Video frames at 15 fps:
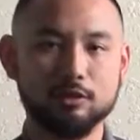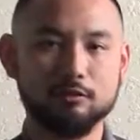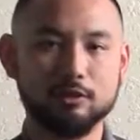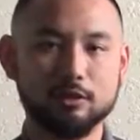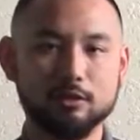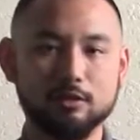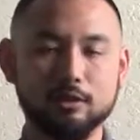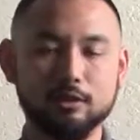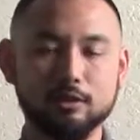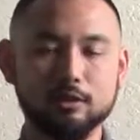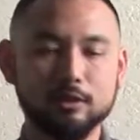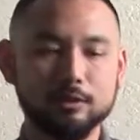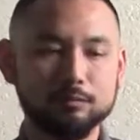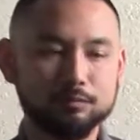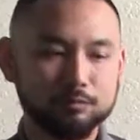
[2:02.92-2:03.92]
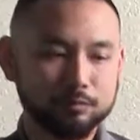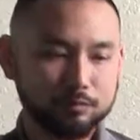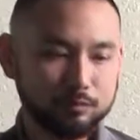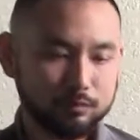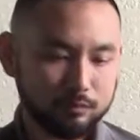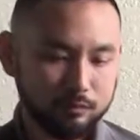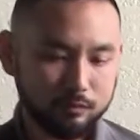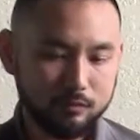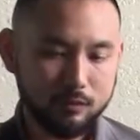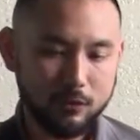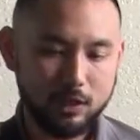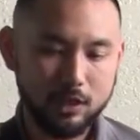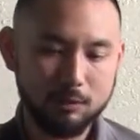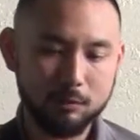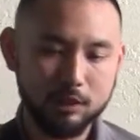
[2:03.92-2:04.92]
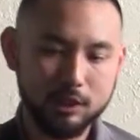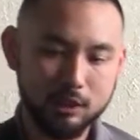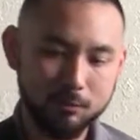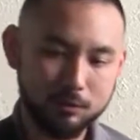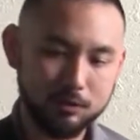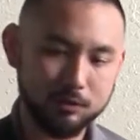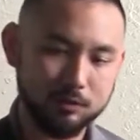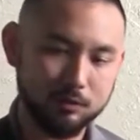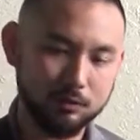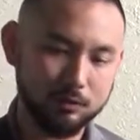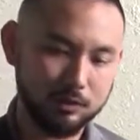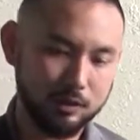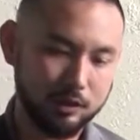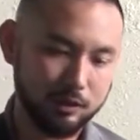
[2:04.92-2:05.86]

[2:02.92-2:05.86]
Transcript: the recoil. And when it comes to